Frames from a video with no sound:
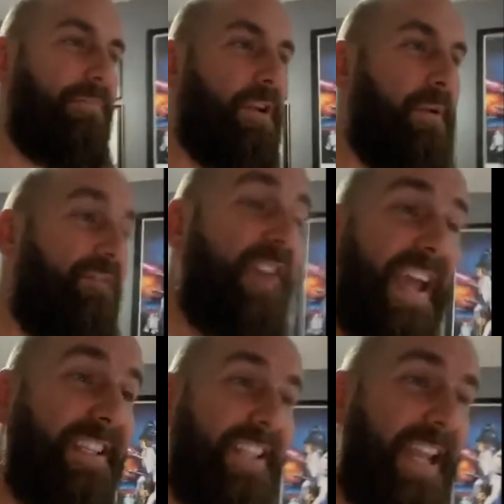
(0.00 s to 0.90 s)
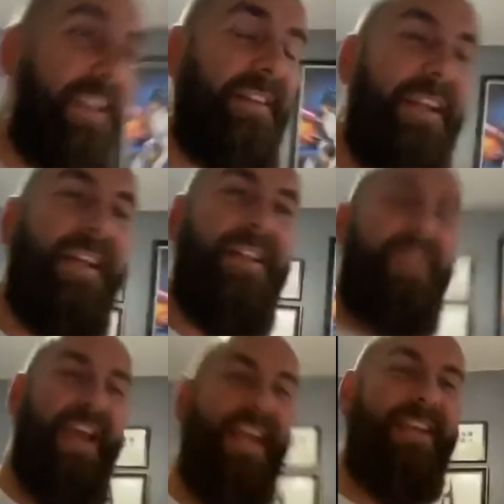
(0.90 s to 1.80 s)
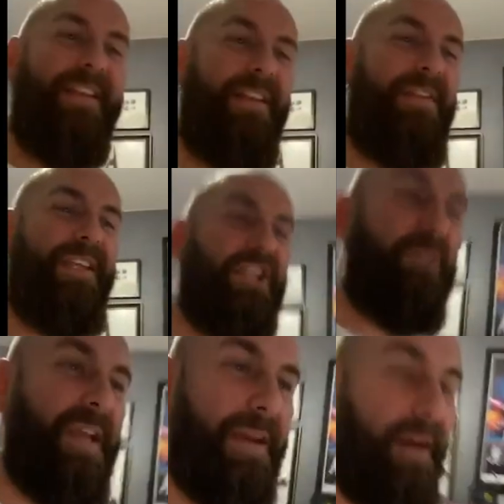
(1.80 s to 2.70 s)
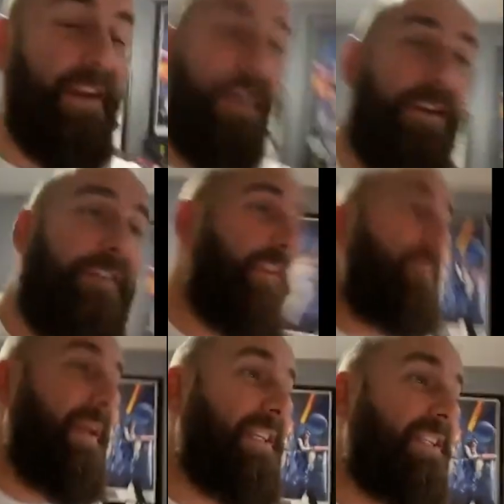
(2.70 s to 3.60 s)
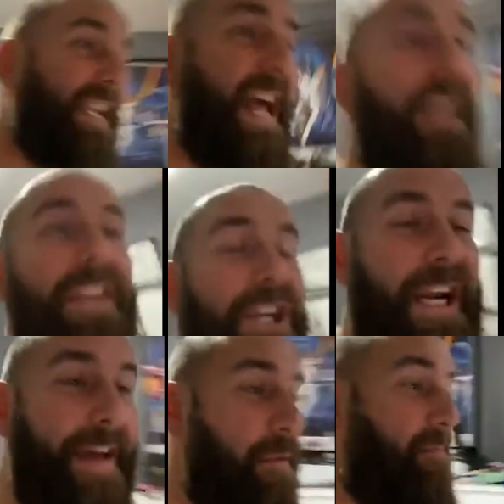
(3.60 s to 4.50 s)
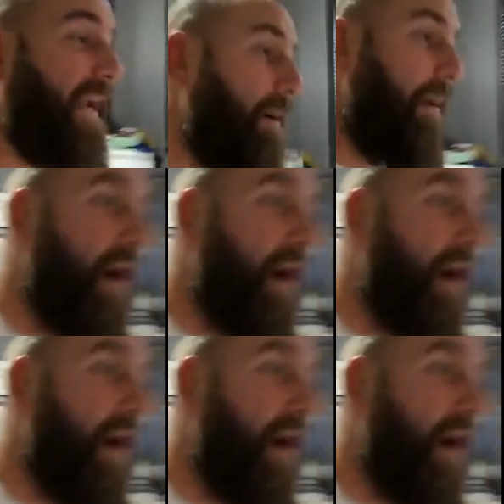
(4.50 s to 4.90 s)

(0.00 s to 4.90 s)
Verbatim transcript: to invest in, then there's going to be a, you're flipping to sell, then you're going to have a bigger